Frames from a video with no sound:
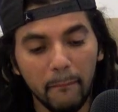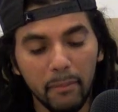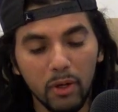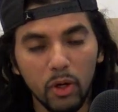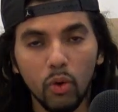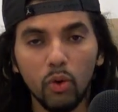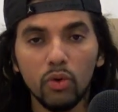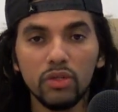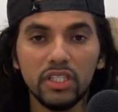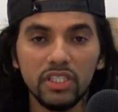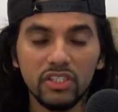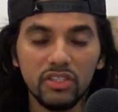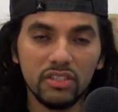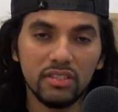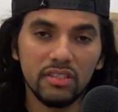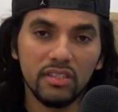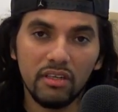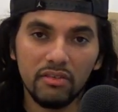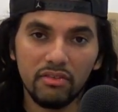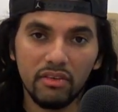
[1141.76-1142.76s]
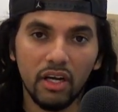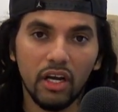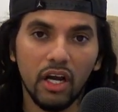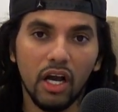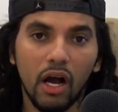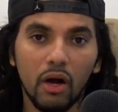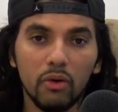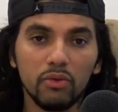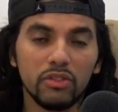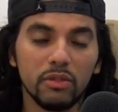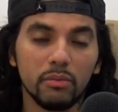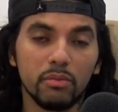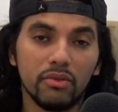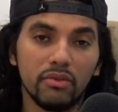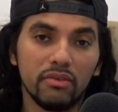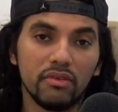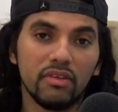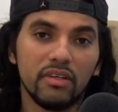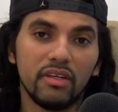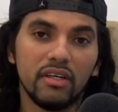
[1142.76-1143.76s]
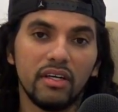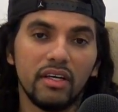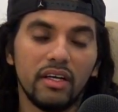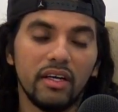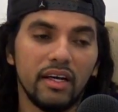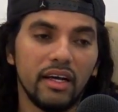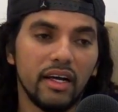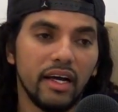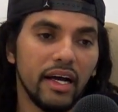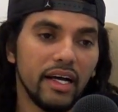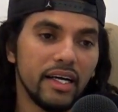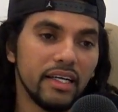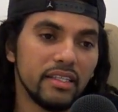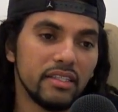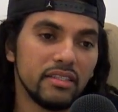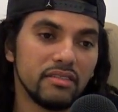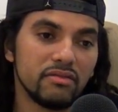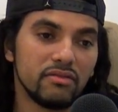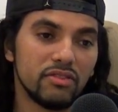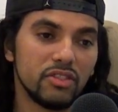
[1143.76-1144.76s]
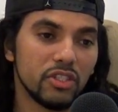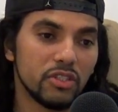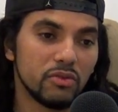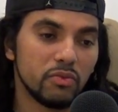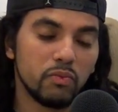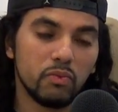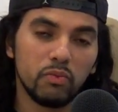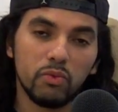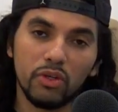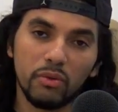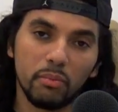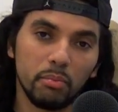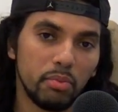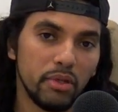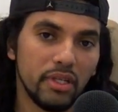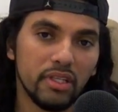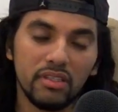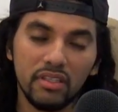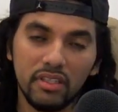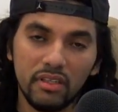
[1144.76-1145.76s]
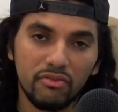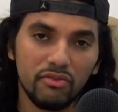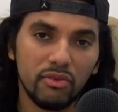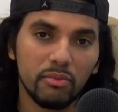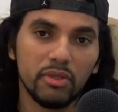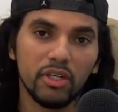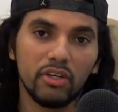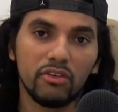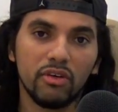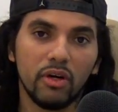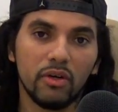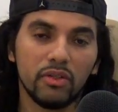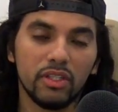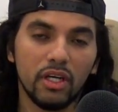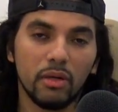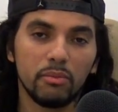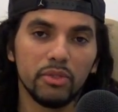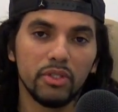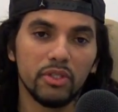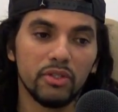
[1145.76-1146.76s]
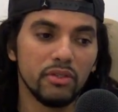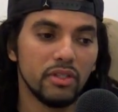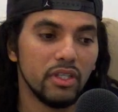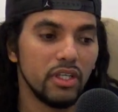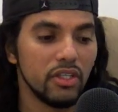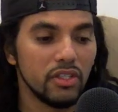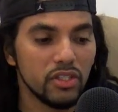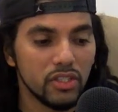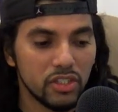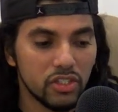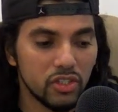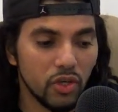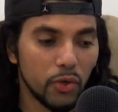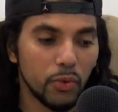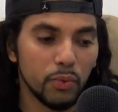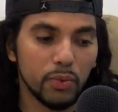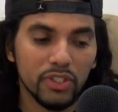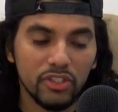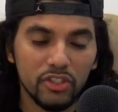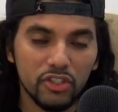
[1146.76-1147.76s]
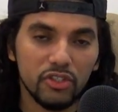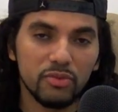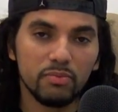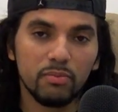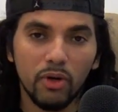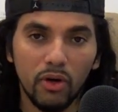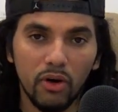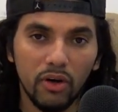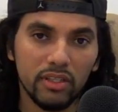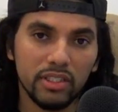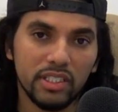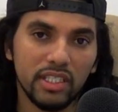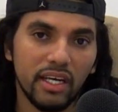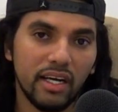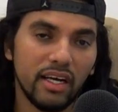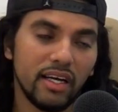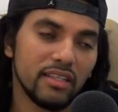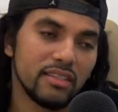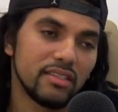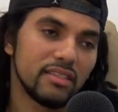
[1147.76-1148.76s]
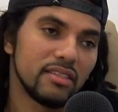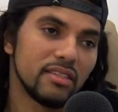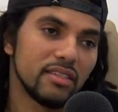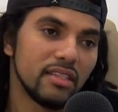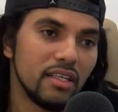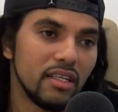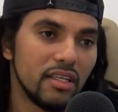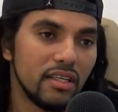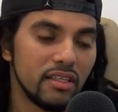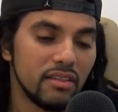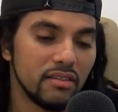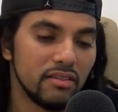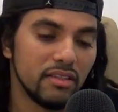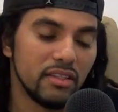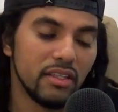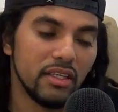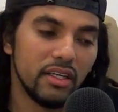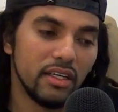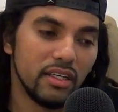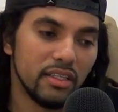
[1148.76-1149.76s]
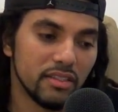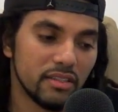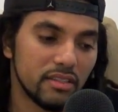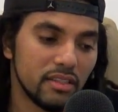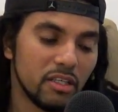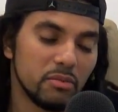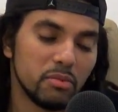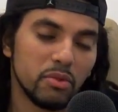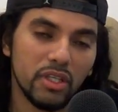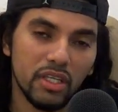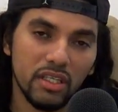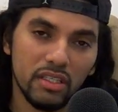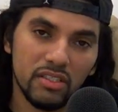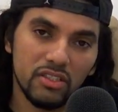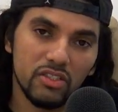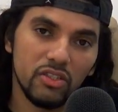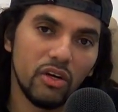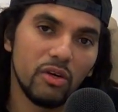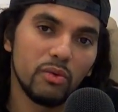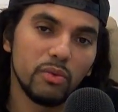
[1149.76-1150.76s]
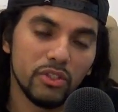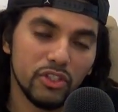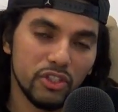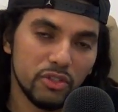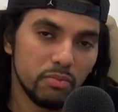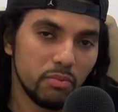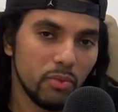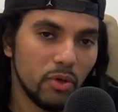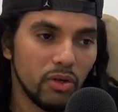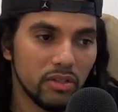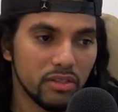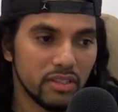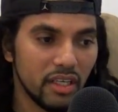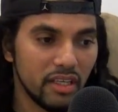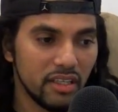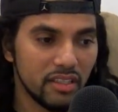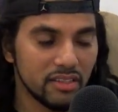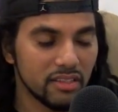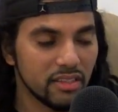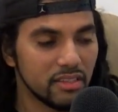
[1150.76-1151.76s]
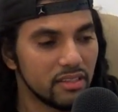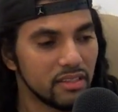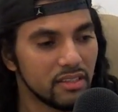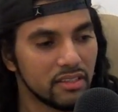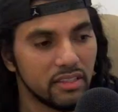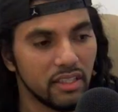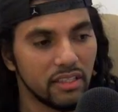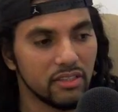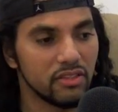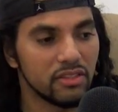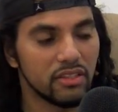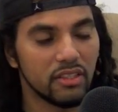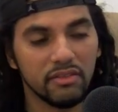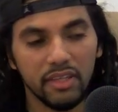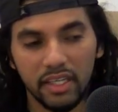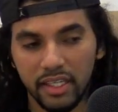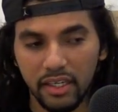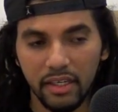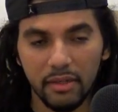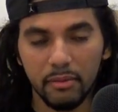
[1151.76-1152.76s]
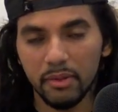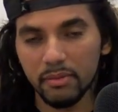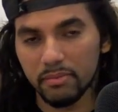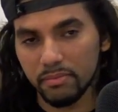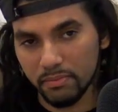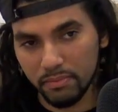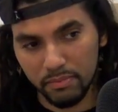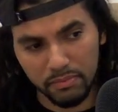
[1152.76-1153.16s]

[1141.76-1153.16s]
holding yourself accountable, and just we're building it from the ground up. Start with small tasks. Start with small tasks and just tell yourself like, hey man,